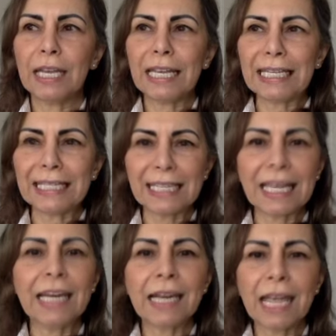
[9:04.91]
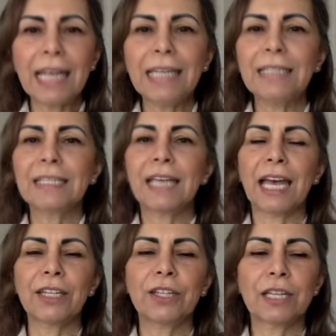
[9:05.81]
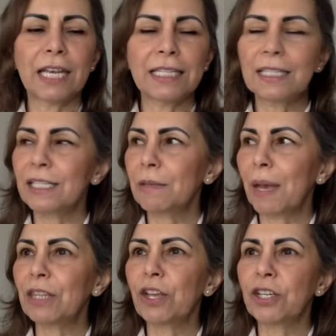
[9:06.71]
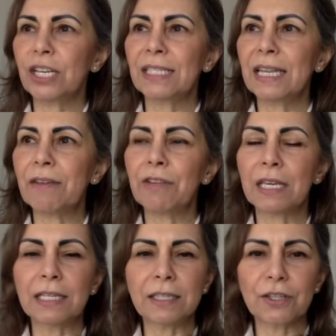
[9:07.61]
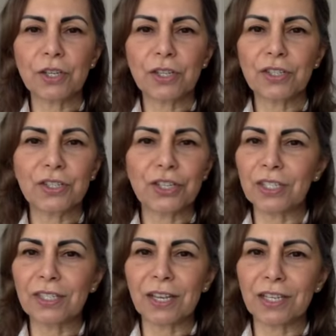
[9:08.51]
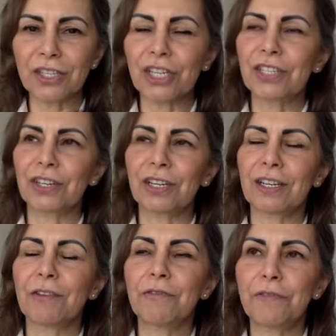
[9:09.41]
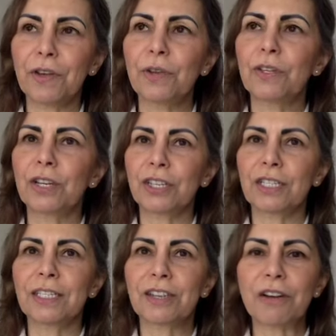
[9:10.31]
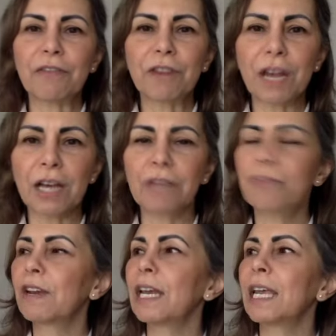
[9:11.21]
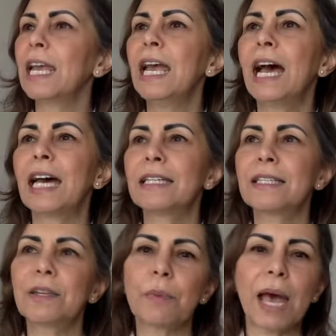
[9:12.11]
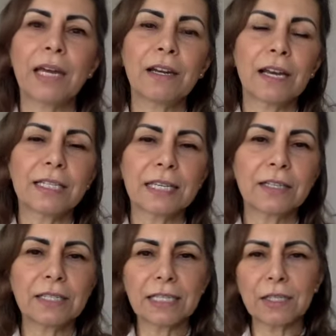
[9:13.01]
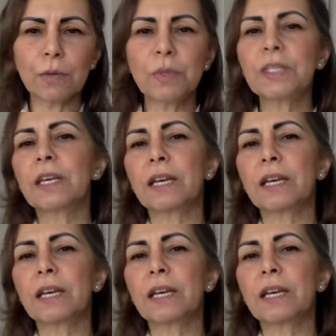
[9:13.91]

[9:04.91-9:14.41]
sit down and eat, and it's about digesting everything. It's not just digestion of food, digestion of life, really, and stop analysing, because it's almost